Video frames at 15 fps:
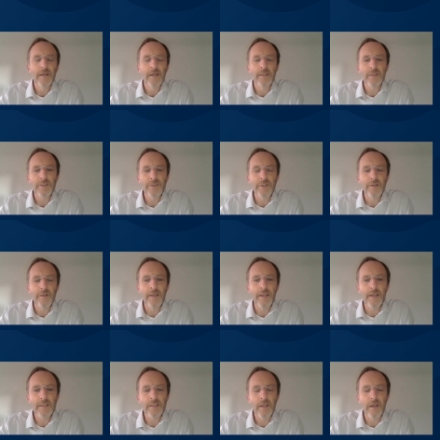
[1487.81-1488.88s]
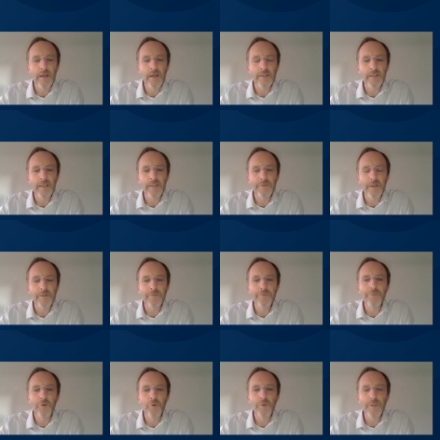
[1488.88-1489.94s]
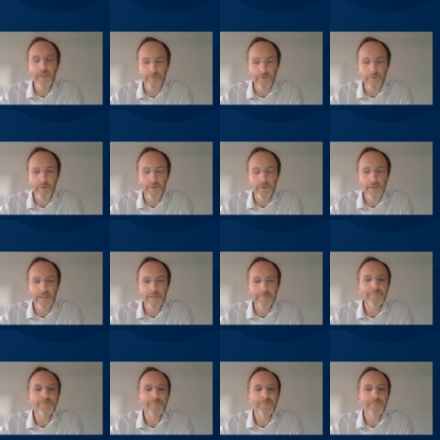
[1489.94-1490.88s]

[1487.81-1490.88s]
as I'll show in the next slides, it's fraught with difficulty.